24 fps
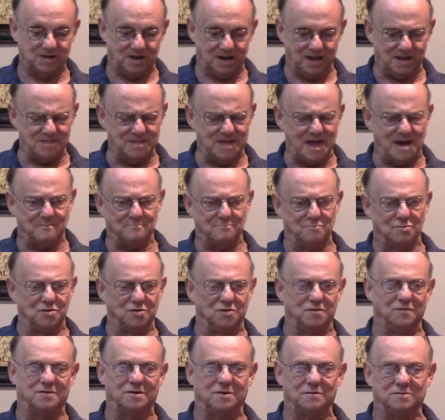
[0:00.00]
and in that
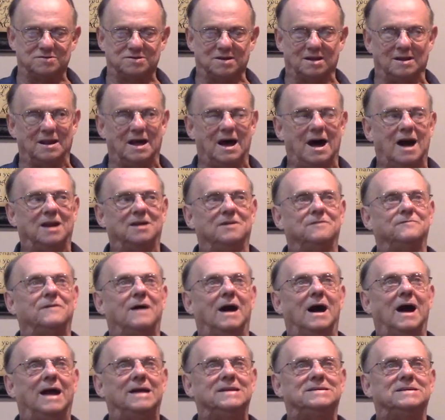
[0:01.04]
move, there was a lot of
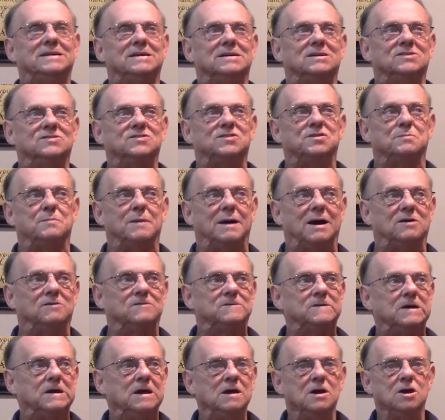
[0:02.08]
ideas about,
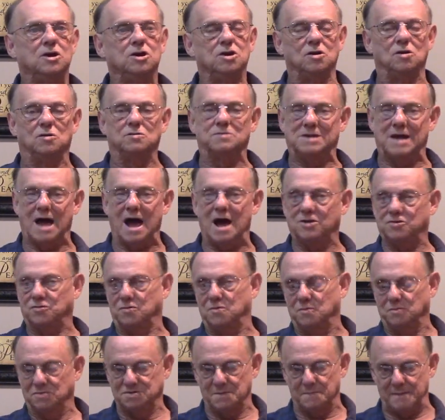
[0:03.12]
you know,
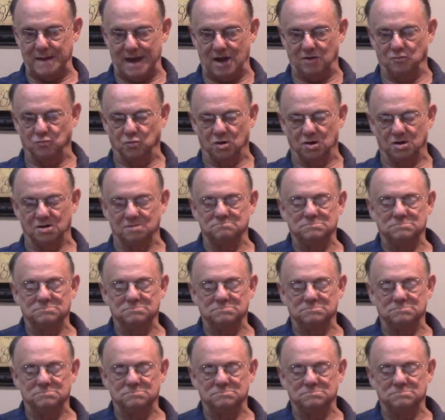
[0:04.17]
doctrine was a bad word